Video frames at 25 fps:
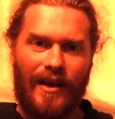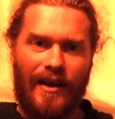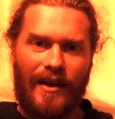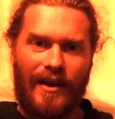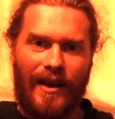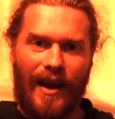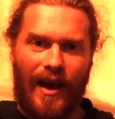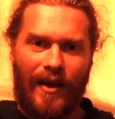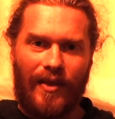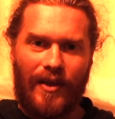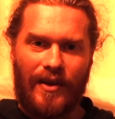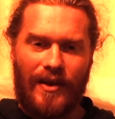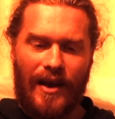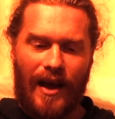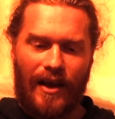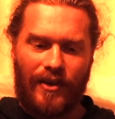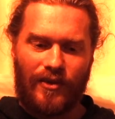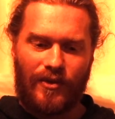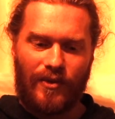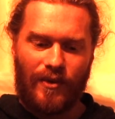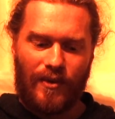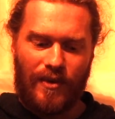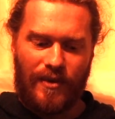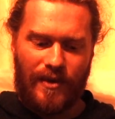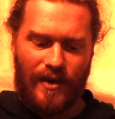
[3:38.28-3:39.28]
Now the
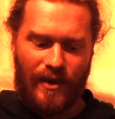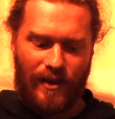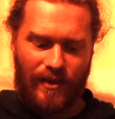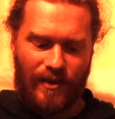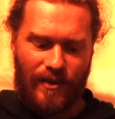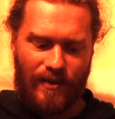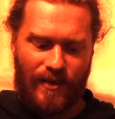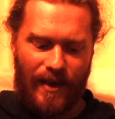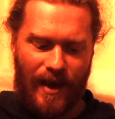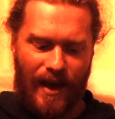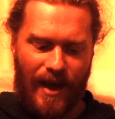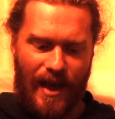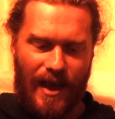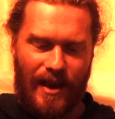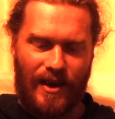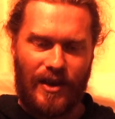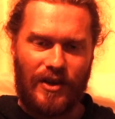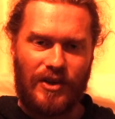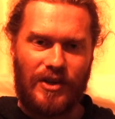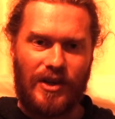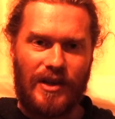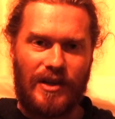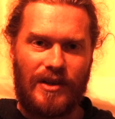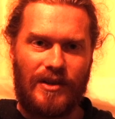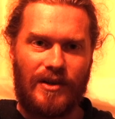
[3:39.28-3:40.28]
natural thing that
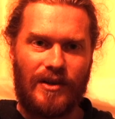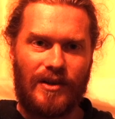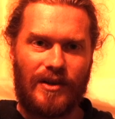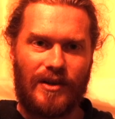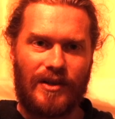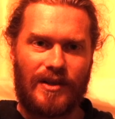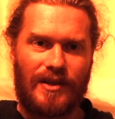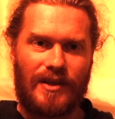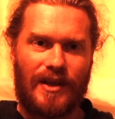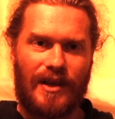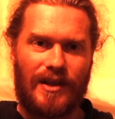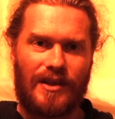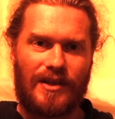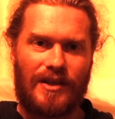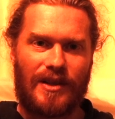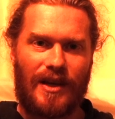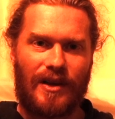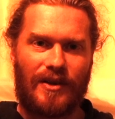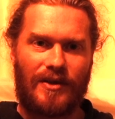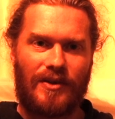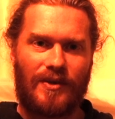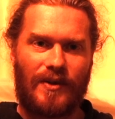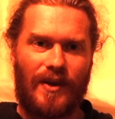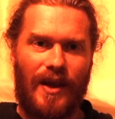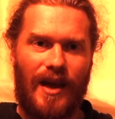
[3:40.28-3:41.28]
energy does, that
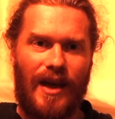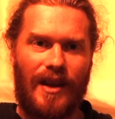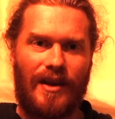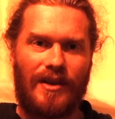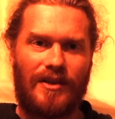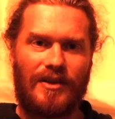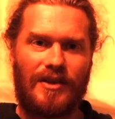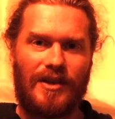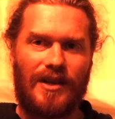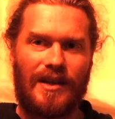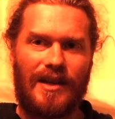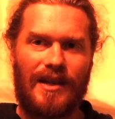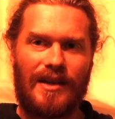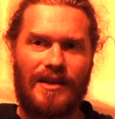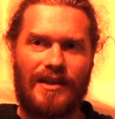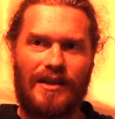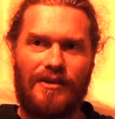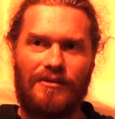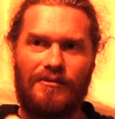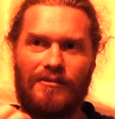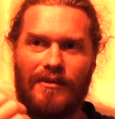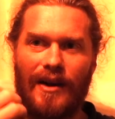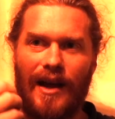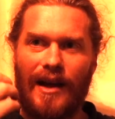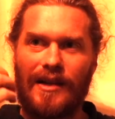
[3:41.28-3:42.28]
sexual energy, is
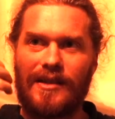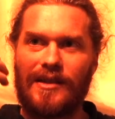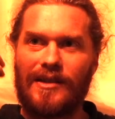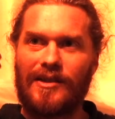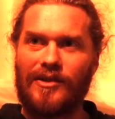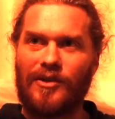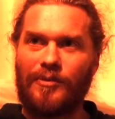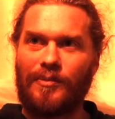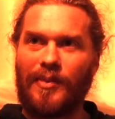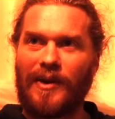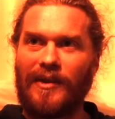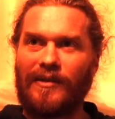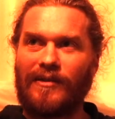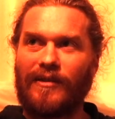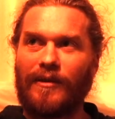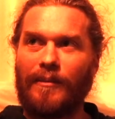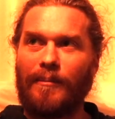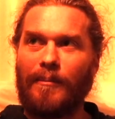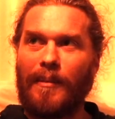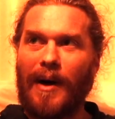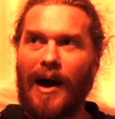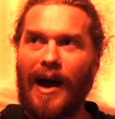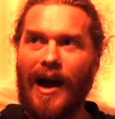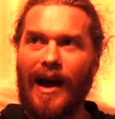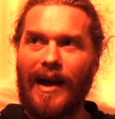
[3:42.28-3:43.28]
it rises up into
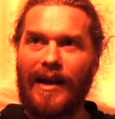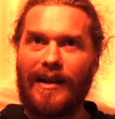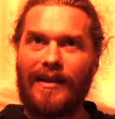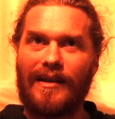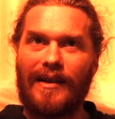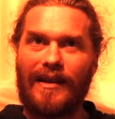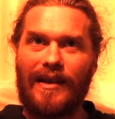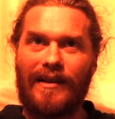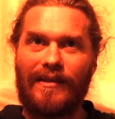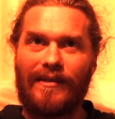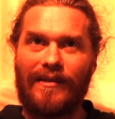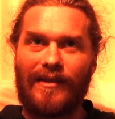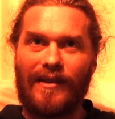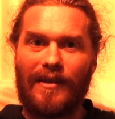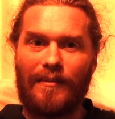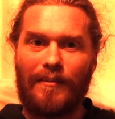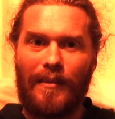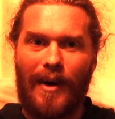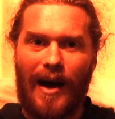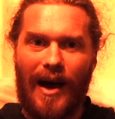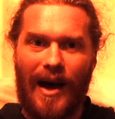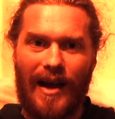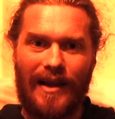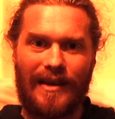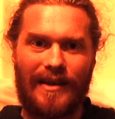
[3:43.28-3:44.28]
the
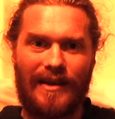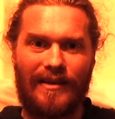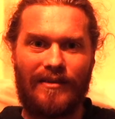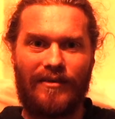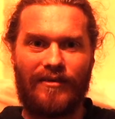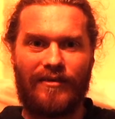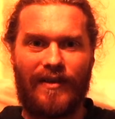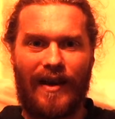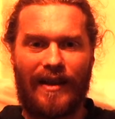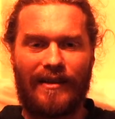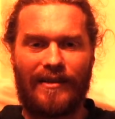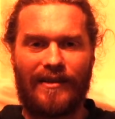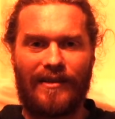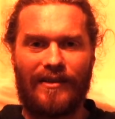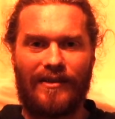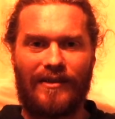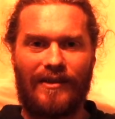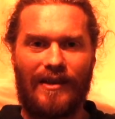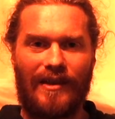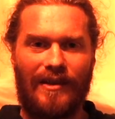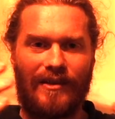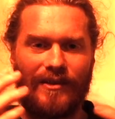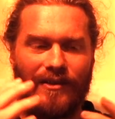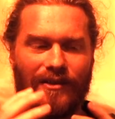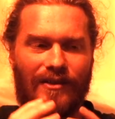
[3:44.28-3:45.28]
mind in
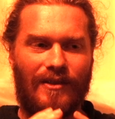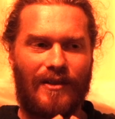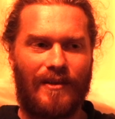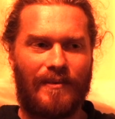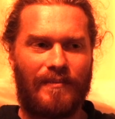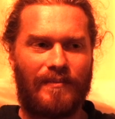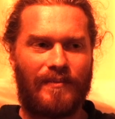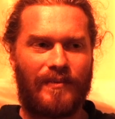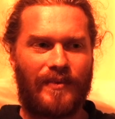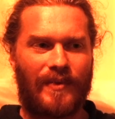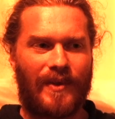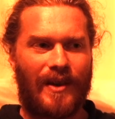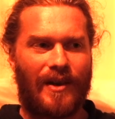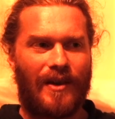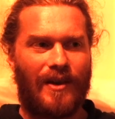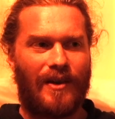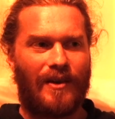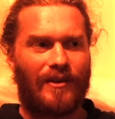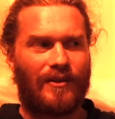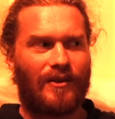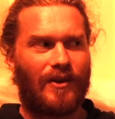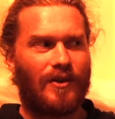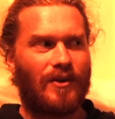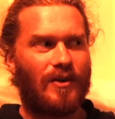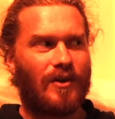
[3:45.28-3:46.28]
fantasies.
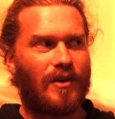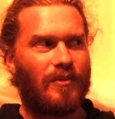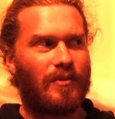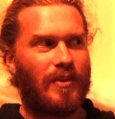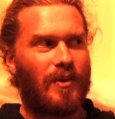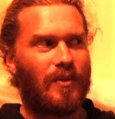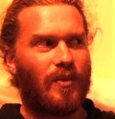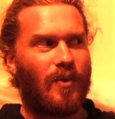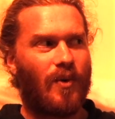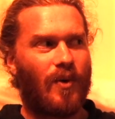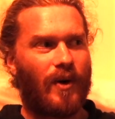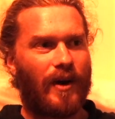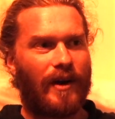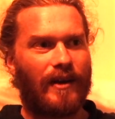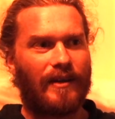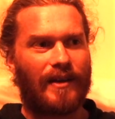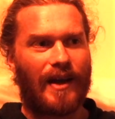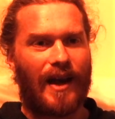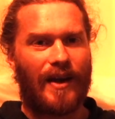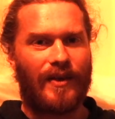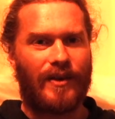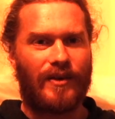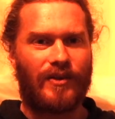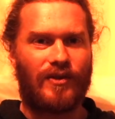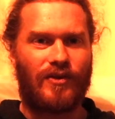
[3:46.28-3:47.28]
So you can be walking
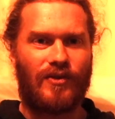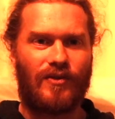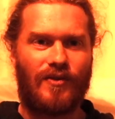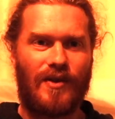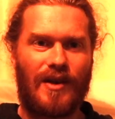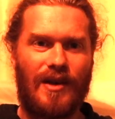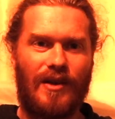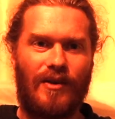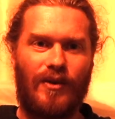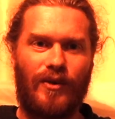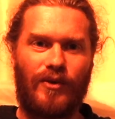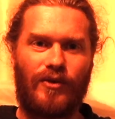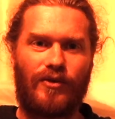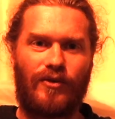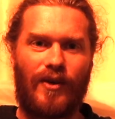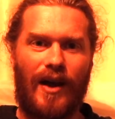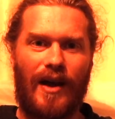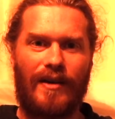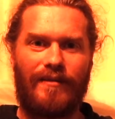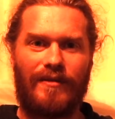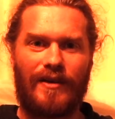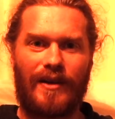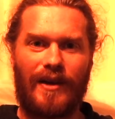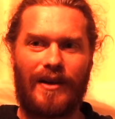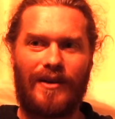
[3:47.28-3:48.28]
down the street or
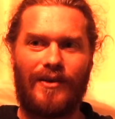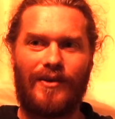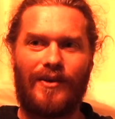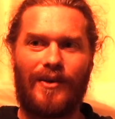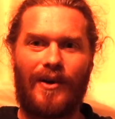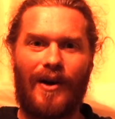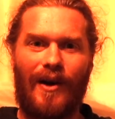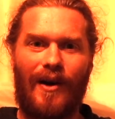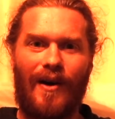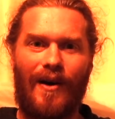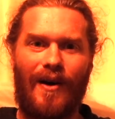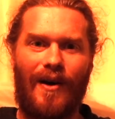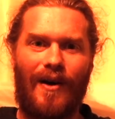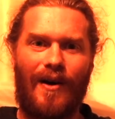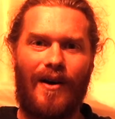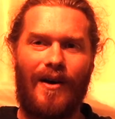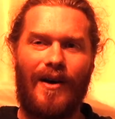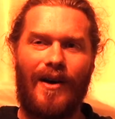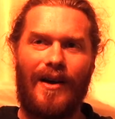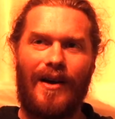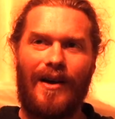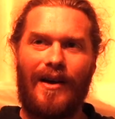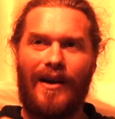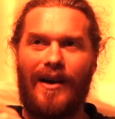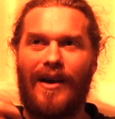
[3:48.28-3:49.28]
driving in your car
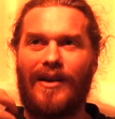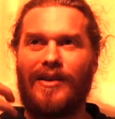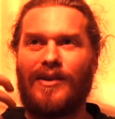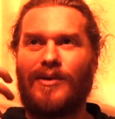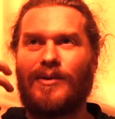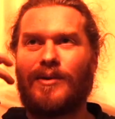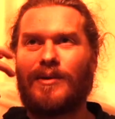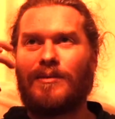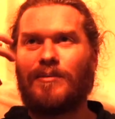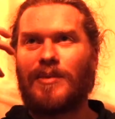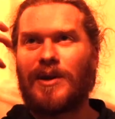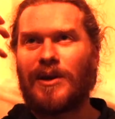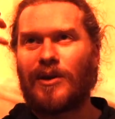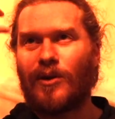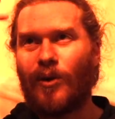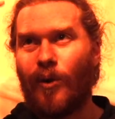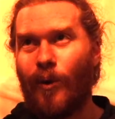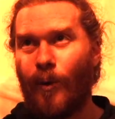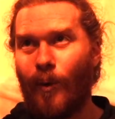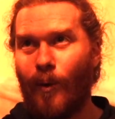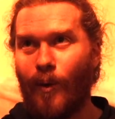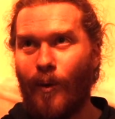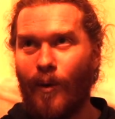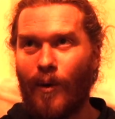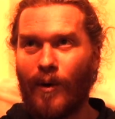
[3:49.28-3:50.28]
and you can be
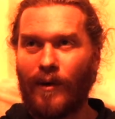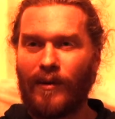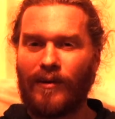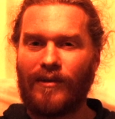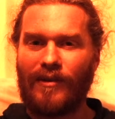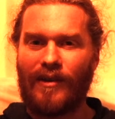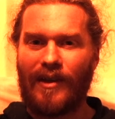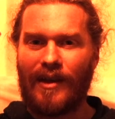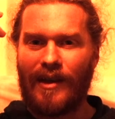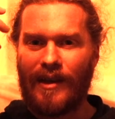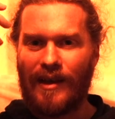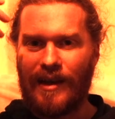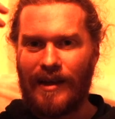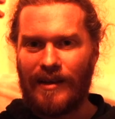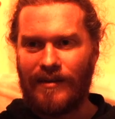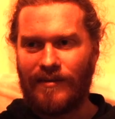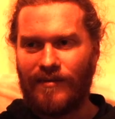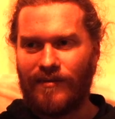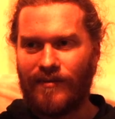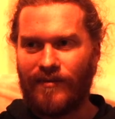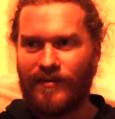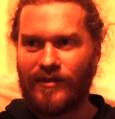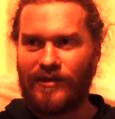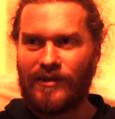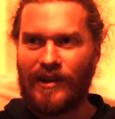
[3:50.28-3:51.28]
caught
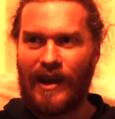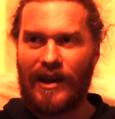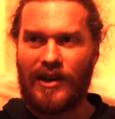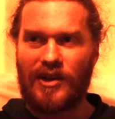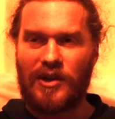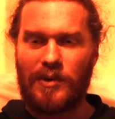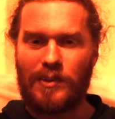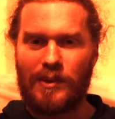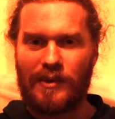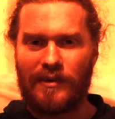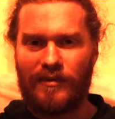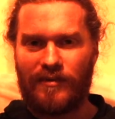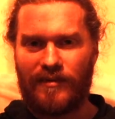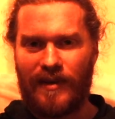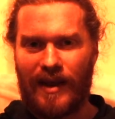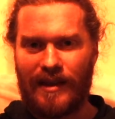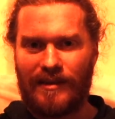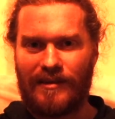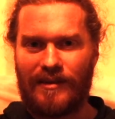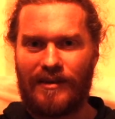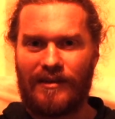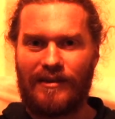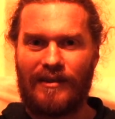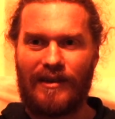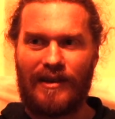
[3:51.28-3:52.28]
in sexual
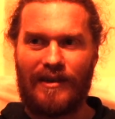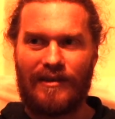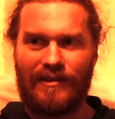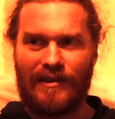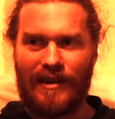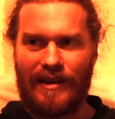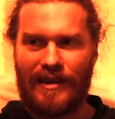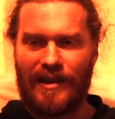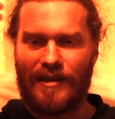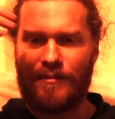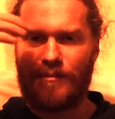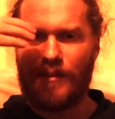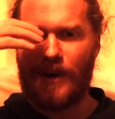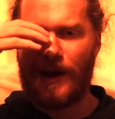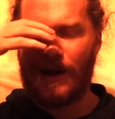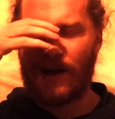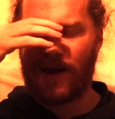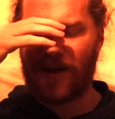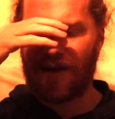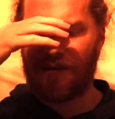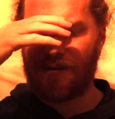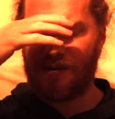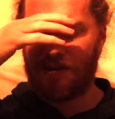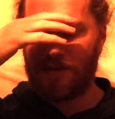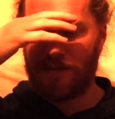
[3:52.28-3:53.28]
fantasies in the
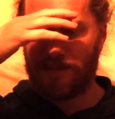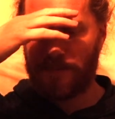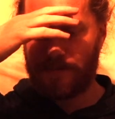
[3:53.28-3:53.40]
mind.